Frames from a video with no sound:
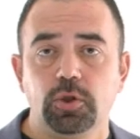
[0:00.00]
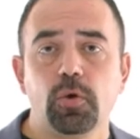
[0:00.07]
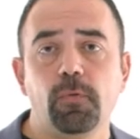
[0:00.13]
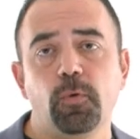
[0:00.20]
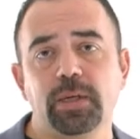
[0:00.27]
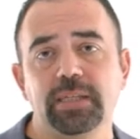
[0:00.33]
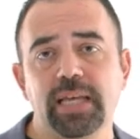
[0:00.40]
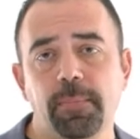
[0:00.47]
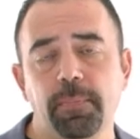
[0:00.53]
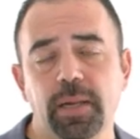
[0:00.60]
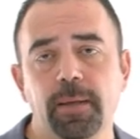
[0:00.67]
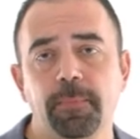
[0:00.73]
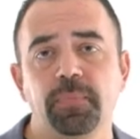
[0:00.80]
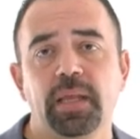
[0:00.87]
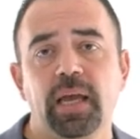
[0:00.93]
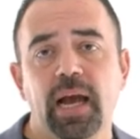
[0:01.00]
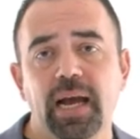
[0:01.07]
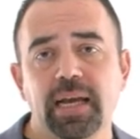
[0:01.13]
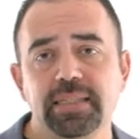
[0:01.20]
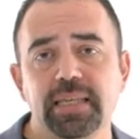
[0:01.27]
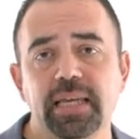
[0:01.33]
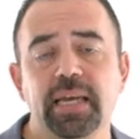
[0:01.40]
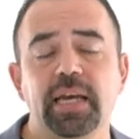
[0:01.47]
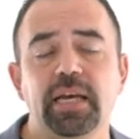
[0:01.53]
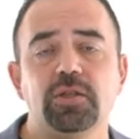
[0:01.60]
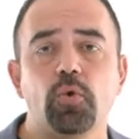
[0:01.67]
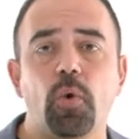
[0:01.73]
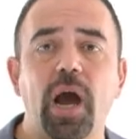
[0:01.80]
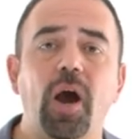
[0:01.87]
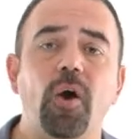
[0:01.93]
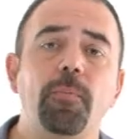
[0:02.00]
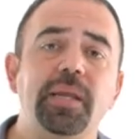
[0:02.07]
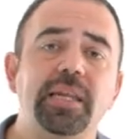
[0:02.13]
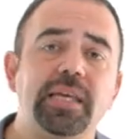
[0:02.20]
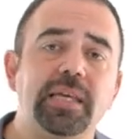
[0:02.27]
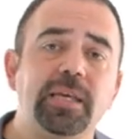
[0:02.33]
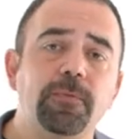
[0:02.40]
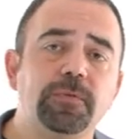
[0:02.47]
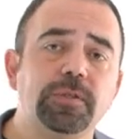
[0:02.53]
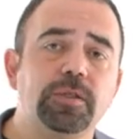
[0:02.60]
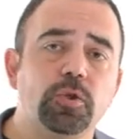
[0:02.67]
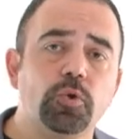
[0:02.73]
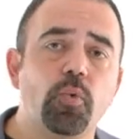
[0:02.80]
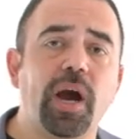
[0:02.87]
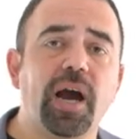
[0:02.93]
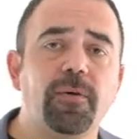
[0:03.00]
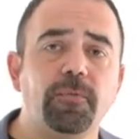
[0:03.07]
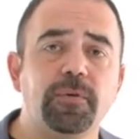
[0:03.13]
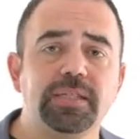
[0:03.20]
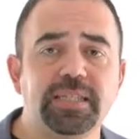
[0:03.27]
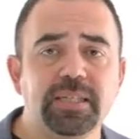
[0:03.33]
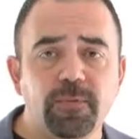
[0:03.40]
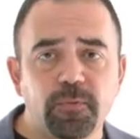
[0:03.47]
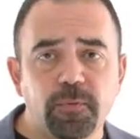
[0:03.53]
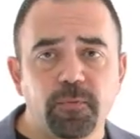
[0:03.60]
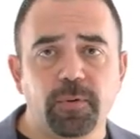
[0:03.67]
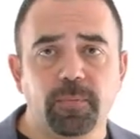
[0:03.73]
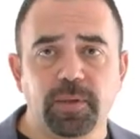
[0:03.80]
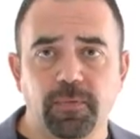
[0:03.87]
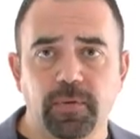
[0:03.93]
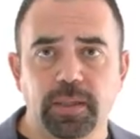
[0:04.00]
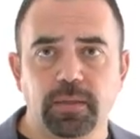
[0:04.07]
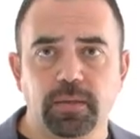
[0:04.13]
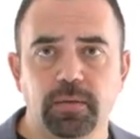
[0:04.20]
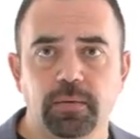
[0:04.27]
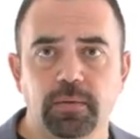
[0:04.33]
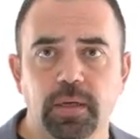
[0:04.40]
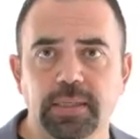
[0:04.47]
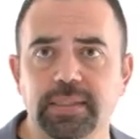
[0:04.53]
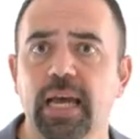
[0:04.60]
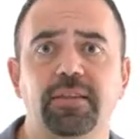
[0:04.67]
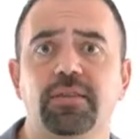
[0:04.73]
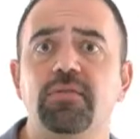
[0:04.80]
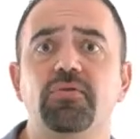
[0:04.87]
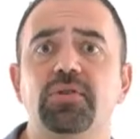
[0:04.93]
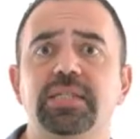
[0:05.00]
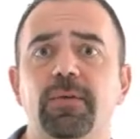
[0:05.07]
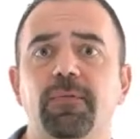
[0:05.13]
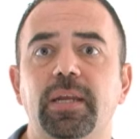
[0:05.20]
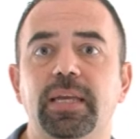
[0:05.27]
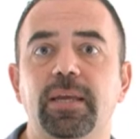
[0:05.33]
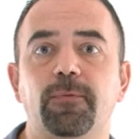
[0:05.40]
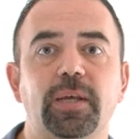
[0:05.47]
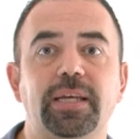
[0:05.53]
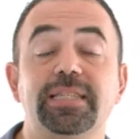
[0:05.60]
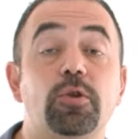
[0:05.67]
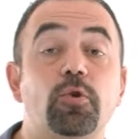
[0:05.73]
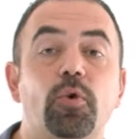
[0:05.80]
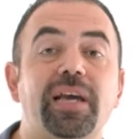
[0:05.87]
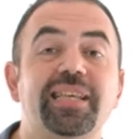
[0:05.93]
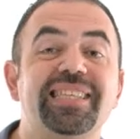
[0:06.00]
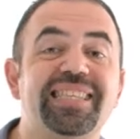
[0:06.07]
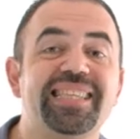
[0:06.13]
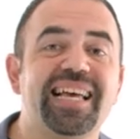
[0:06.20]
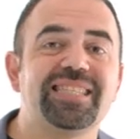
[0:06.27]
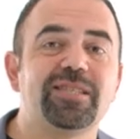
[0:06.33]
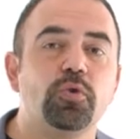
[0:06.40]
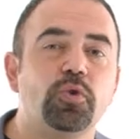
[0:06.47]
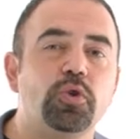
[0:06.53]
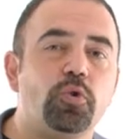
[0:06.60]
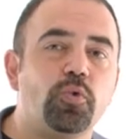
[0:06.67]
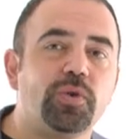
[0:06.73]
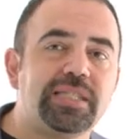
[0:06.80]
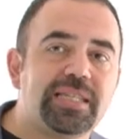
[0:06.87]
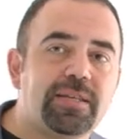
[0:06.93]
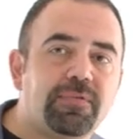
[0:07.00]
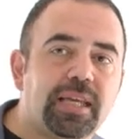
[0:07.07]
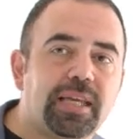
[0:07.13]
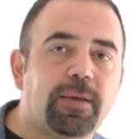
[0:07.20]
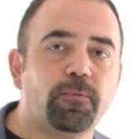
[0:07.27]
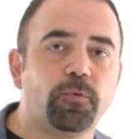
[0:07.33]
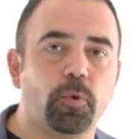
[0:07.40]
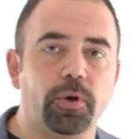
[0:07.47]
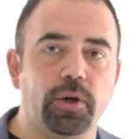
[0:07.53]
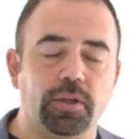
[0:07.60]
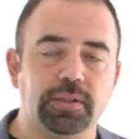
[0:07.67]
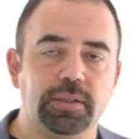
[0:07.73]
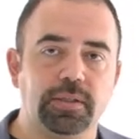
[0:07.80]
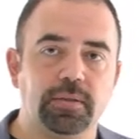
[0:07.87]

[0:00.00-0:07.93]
So for example, I say, so how many gifts you have received from the vendor? He said, I didn't receive any gift. I said, no, I didn't ask you, did you receive the gift or not?